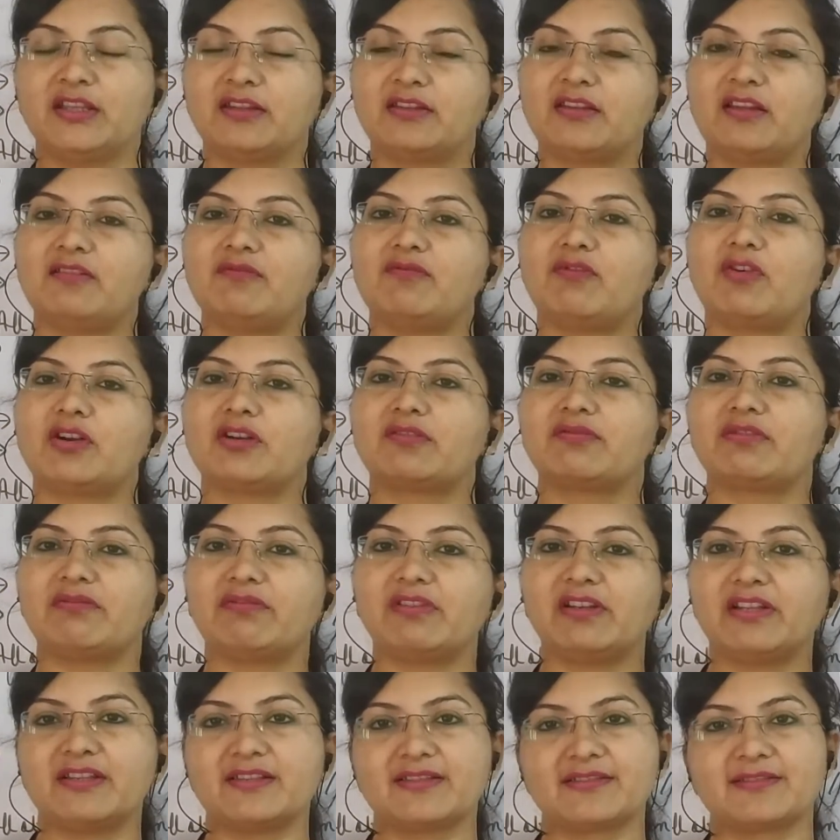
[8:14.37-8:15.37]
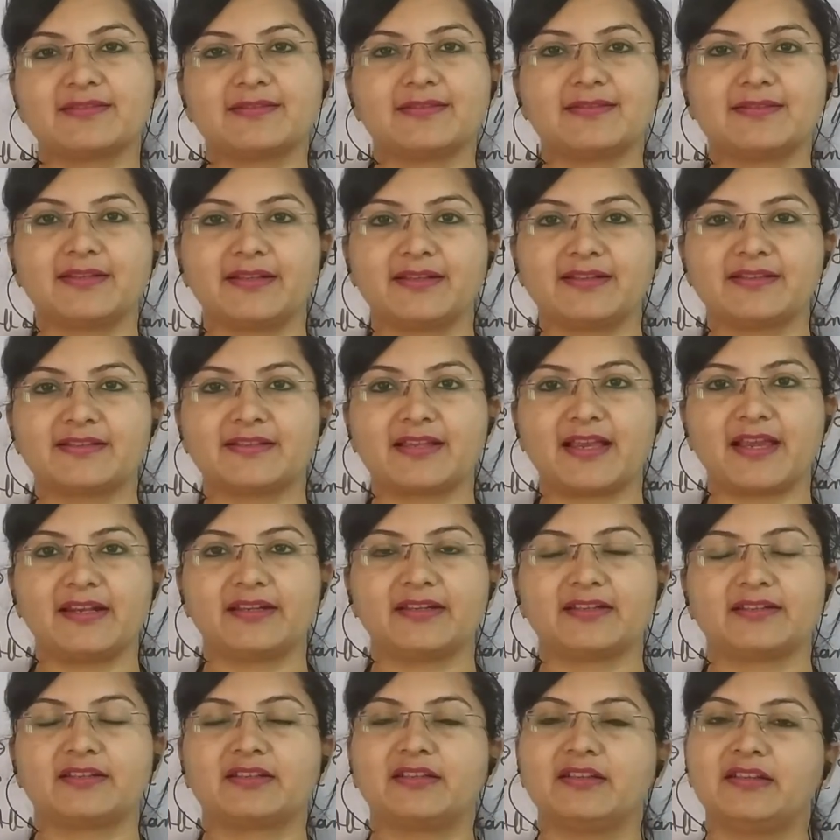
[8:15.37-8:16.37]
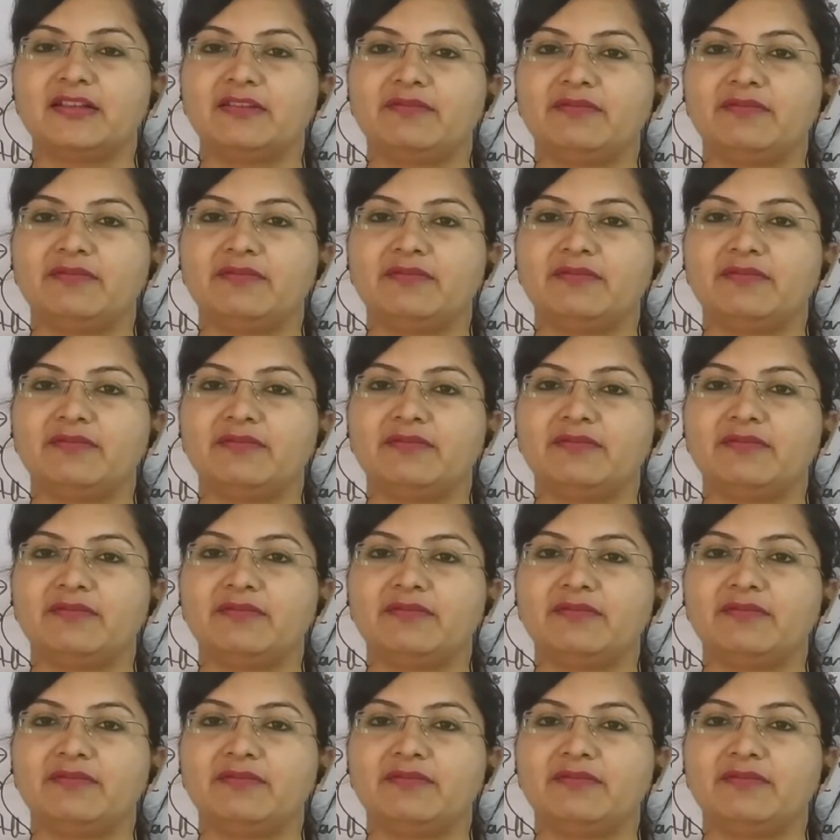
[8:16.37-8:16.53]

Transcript: then what we will insert inside it?